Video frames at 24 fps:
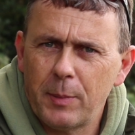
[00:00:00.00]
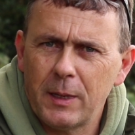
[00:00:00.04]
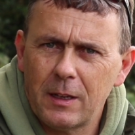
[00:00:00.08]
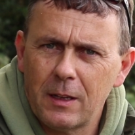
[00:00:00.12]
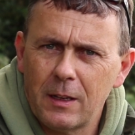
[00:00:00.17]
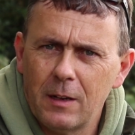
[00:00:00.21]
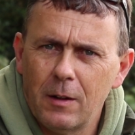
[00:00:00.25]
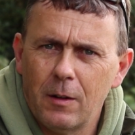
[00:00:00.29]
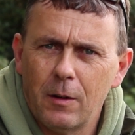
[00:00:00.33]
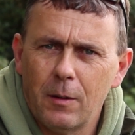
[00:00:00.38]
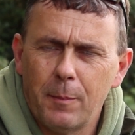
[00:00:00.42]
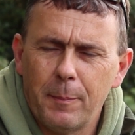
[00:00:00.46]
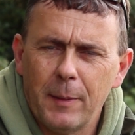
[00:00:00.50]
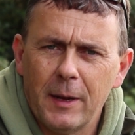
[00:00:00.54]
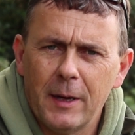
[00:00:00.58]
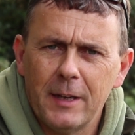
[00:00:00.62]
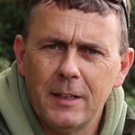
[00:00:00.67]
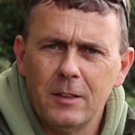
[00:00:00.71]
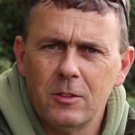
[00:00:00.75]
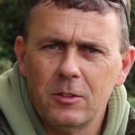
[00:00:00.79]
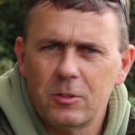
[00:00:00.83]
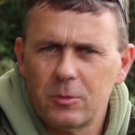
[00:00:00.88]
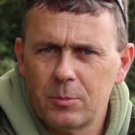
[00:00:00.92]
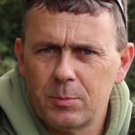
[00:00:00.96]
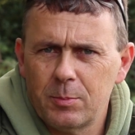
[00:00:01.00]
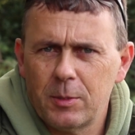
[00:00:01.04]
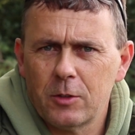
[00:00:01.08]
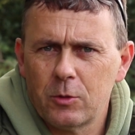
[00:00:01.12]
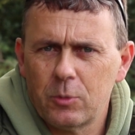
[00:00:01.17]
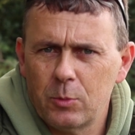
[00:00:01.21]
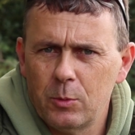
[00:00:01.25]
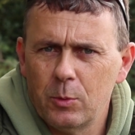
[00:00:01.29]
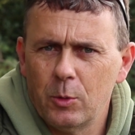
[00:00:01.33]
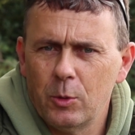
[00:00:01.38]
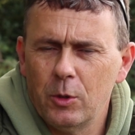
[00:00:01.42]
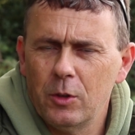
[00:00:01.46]
picking at our baits,
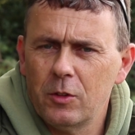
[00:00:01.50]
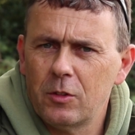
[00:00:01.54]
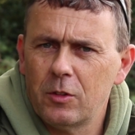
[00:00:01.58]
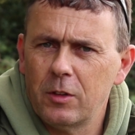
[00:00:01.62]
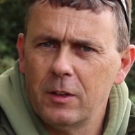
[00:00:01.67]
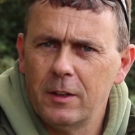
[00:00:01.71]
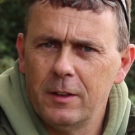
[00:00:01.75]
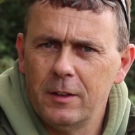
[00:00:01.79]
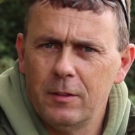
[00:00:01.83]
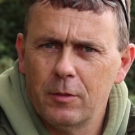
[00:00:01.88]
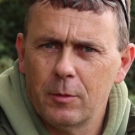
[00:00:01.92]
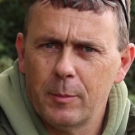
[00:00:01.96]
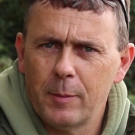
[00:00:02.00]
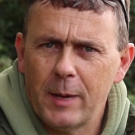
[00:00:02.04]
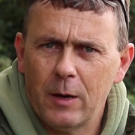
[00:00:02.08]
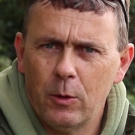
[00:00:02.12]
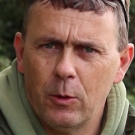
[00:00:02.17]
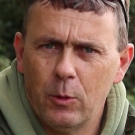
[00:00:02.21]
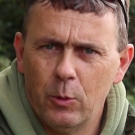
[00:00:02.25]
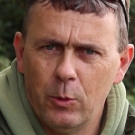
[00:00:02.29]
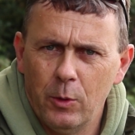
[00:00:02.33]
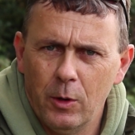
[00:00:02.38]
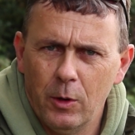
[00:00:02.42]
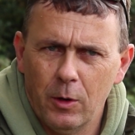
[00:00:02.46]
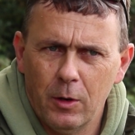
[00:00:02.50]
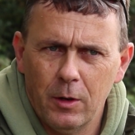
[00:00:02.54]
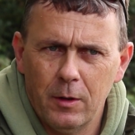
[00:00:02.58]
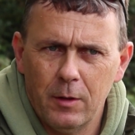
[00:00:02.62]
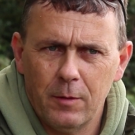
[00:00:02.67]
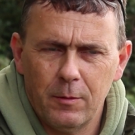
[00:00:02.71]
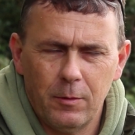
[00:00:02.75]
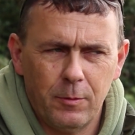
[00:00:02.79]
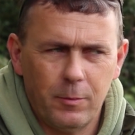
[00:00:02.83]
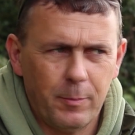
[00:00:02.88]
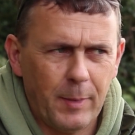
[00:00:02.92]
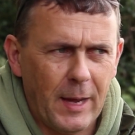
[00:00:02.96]
plus we wanted to leave them out all night
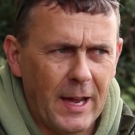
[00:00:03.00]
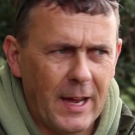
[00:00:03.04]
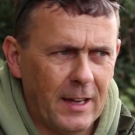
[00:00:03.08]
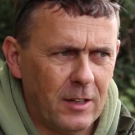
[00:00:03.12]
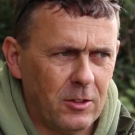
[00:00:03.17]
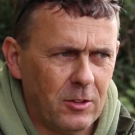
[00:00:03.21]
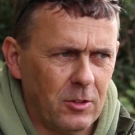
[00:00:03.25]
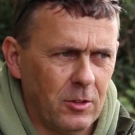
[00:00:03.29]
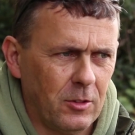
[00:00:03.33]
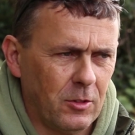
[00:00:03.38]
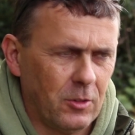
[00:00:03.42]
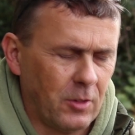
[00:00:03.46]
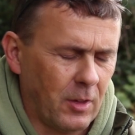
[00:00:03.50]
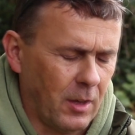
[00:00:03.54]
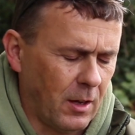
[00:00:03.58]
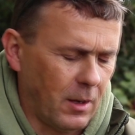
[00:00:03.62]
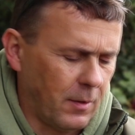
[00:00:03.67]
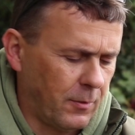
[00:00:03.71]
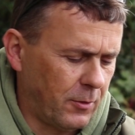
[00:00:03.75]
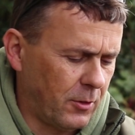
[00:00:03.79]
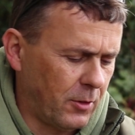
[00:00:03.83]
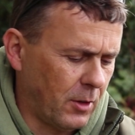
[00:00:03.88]
with bags and stuff.